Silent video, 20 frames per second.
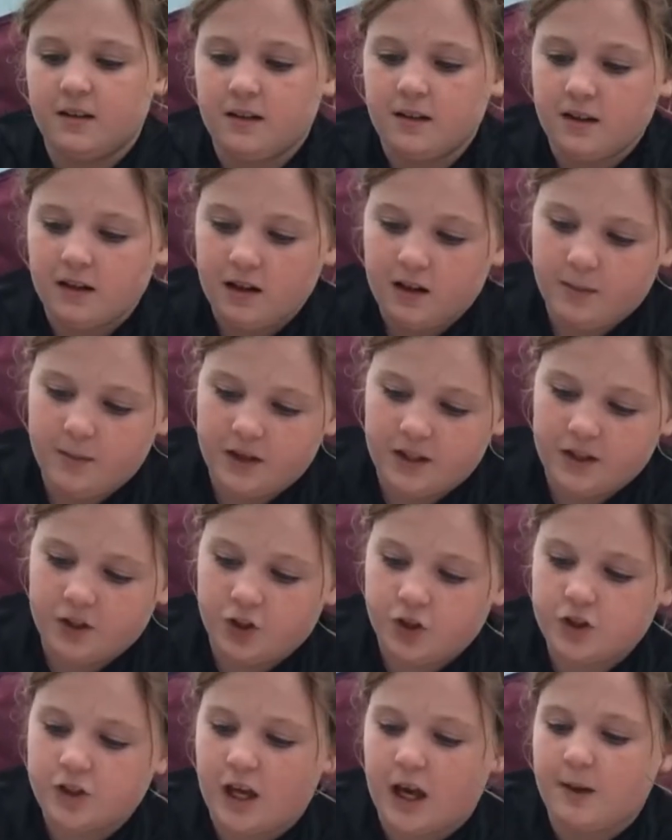I mean,
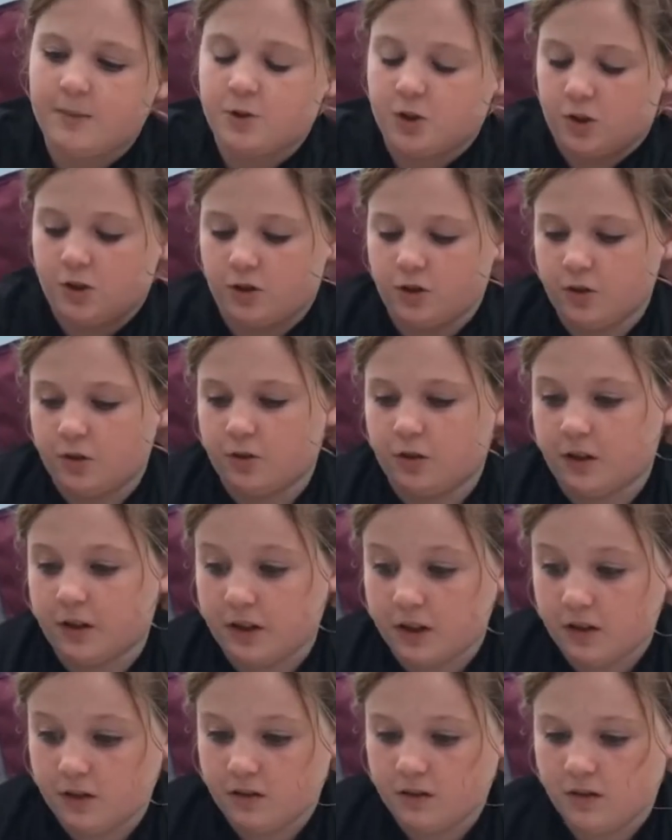there's absolutely
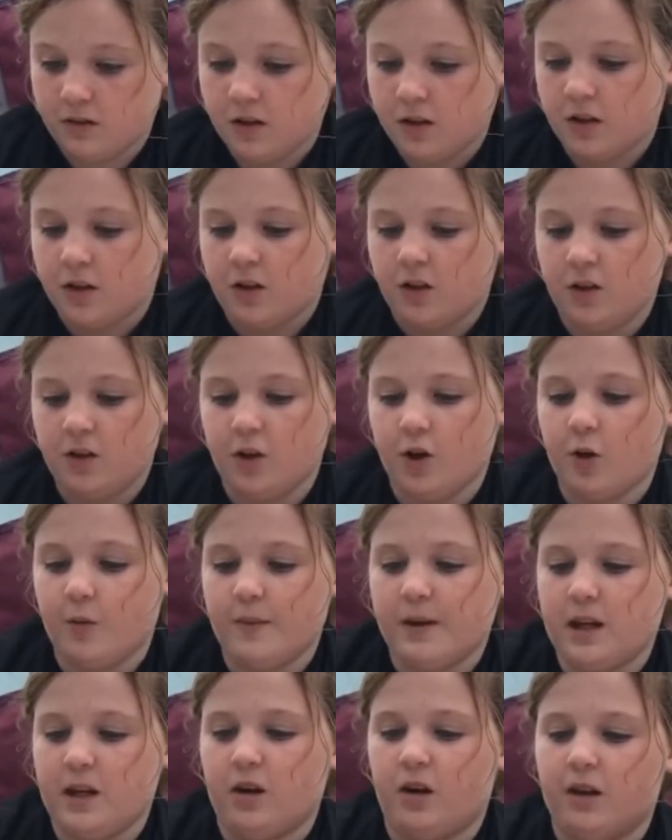no
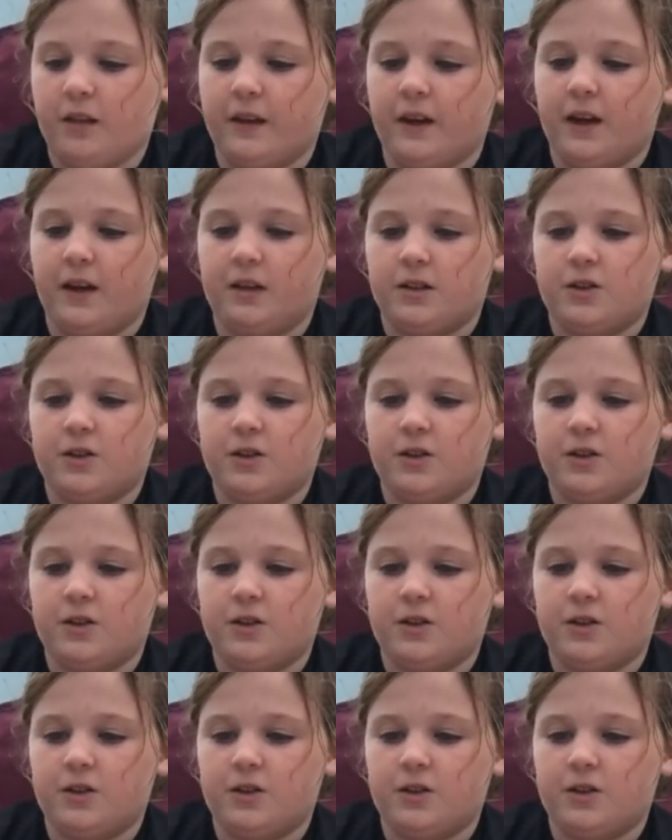meat on that,